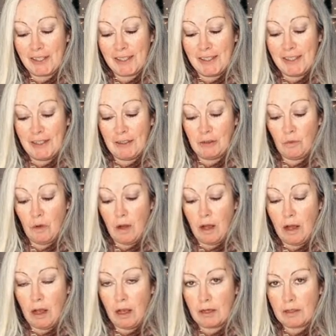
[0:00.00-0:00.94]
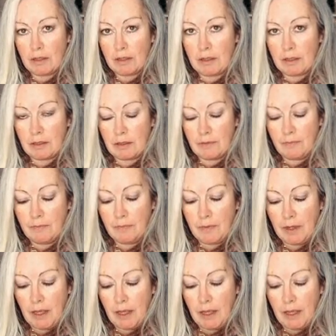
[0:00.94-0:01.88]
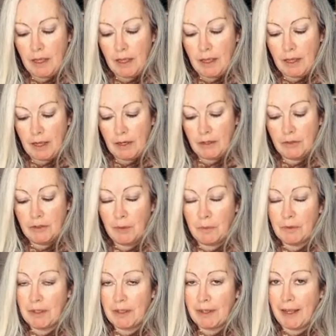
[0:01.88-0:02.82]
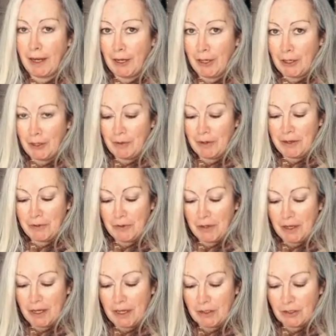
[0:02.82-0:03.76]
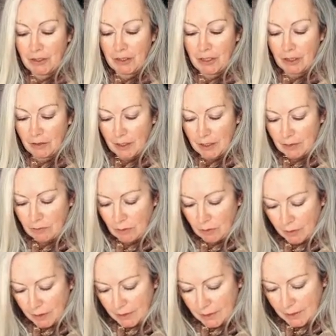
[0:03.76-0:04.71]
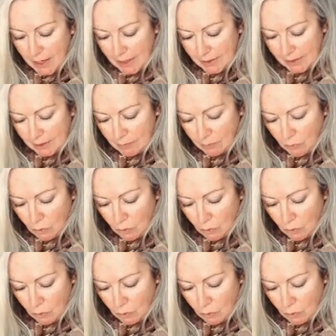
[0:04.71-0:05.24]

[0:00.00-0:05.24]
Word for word: still works, and you don't want to get glue in your hinge. So that's why less is